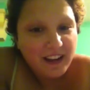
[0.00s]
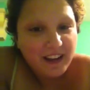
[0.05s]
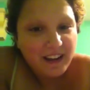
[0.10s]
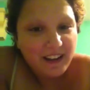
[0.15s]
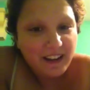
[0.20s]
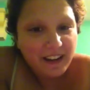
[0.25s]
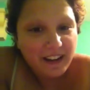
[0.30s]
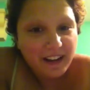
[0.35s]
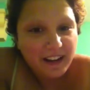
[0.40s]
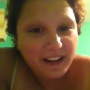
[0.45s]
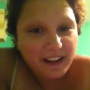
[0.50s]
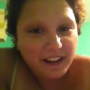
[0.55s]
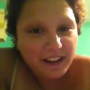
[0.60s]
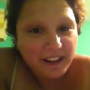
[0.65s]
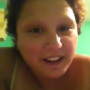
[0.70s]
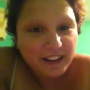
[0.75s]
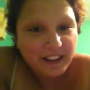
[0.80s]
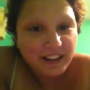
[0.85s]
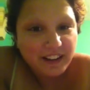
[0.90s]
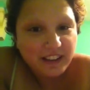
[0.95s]

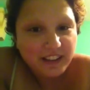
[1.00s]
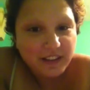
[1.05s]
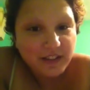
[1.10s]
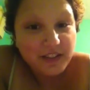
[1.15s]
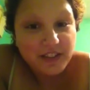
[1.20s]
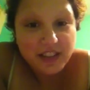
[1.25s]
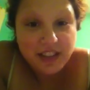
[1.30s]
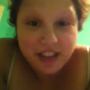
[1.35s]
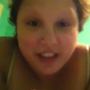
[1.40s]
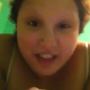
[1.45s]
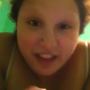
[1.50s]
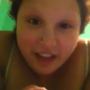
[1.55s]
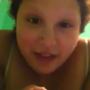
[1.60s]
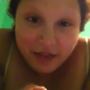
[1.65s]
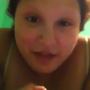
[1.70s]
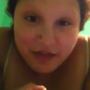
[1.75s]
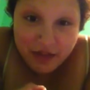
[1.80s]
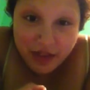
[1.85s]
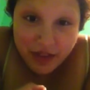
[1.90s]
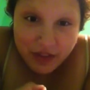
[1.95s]
I used to think I
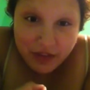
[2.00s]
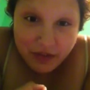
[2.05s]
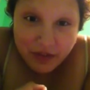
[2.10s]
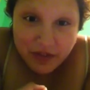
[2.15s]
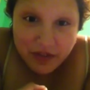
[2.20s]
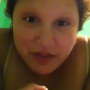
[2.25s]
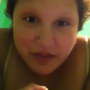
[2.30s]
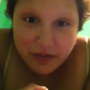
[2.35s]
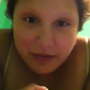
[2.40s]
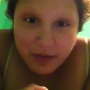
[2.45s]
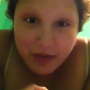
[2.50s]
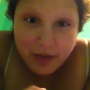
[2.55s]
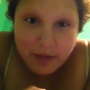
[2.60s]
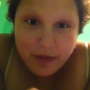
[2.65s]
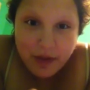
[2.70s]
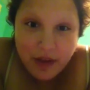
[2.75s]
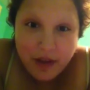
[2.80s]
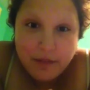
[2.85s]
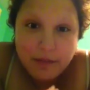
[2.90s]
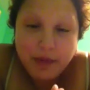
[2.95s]
was very original, but I'm
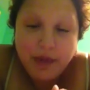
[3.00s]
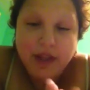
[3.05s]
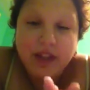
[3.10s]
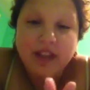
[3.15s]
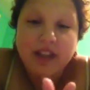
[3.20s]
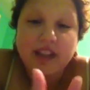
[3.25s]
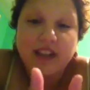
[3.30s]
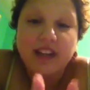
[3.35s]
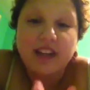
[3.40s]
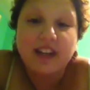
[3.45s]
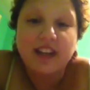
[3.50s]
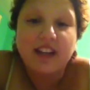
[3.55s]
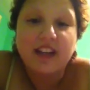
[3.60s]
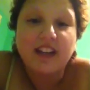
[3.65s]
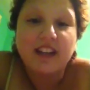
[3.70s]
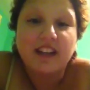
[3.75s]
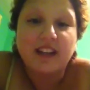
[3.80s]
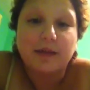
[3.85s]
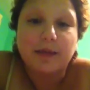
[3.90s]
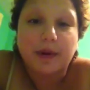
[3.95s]
not, but
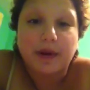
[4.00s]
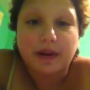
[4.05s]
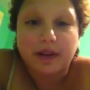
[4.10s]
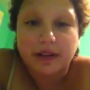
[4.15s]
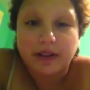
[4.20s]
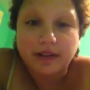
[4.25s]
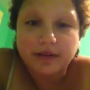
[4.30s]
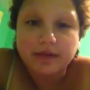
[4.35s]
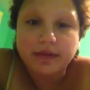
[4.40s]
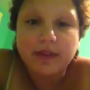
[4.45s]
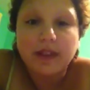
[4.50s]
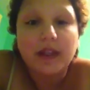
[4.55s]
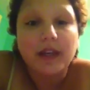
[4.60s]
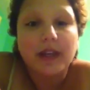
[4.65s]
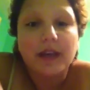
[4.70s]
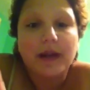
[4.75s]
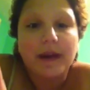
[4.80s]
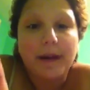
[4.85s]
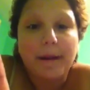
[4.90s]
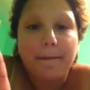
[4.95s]
apparently.
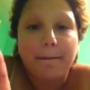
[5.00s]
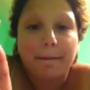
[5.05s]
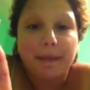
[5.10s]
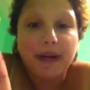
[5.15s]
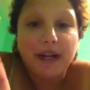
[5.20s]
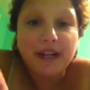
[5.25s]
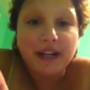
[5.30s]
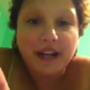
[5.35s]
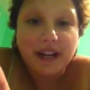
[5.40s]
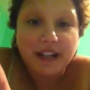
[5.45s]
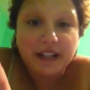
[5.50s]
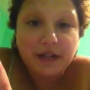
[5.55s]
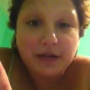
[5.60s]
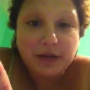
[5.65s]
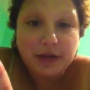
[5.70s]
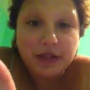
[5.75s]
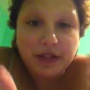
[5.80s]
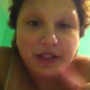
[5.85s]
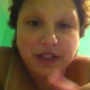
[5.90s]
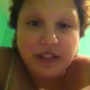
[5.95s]
But I
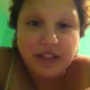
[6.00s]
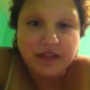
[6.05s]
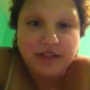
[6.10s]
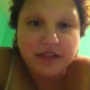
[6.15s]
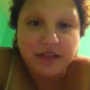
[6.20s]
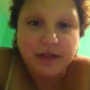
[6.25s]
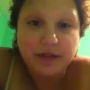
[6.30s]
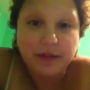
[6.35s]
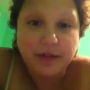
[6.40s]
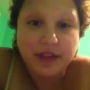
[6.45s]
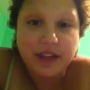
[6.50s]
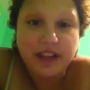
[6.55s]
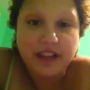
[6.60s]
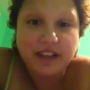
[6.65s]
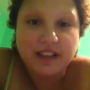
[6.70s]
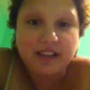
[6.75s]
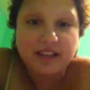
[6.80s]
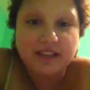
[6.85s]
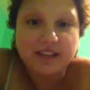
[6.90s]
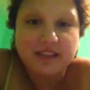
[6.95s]
do it a different
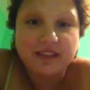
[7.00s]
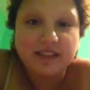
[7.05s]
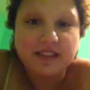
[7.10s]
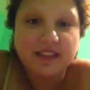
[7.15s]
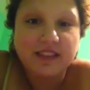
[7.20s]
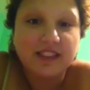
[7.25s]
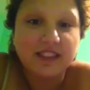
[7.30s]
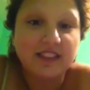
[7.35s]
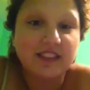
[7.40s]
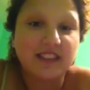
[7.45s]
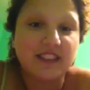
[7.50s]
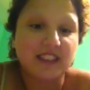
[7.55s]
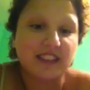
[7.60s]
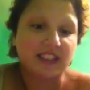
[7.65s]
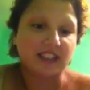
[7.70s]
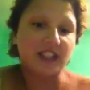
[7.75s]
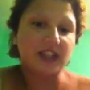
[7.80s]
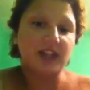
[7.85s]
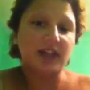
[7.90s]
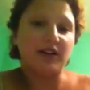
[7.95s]
way.
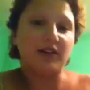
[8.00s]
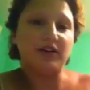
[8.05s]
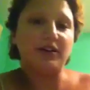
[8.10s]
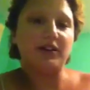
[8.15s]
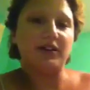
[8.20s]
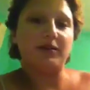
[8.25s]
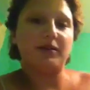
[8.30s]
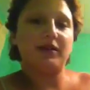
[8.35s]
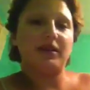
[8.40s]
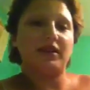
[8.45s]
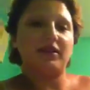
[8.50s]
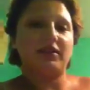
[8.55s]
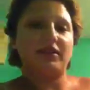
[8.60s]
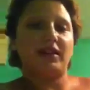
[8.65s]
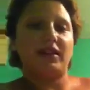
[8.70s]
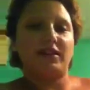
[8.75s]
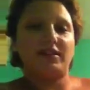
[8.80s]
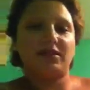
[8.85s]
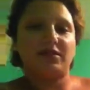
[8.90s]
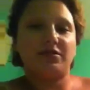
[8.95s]
So, here we go.
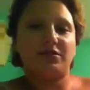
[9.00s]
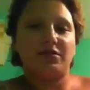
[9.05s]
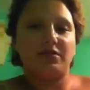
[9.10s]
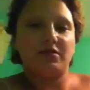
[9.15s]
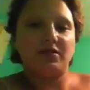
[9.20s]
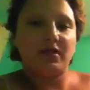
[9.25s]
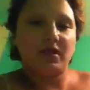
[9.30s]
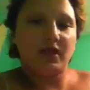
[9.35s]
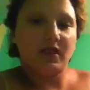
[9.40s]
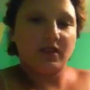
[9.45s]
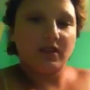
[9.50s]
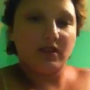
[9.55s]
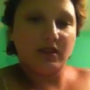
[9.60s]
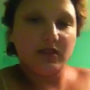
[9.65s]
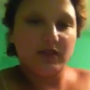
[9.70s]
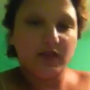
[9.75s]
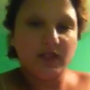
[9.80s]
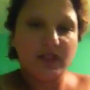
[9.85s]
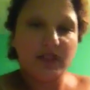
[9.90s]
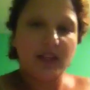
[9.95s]
Yeah, I told you you'd get
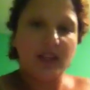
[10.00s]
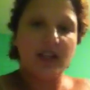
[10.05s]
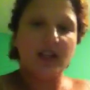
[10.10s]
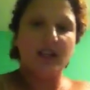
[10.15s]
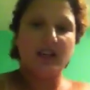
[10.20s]
cleavage.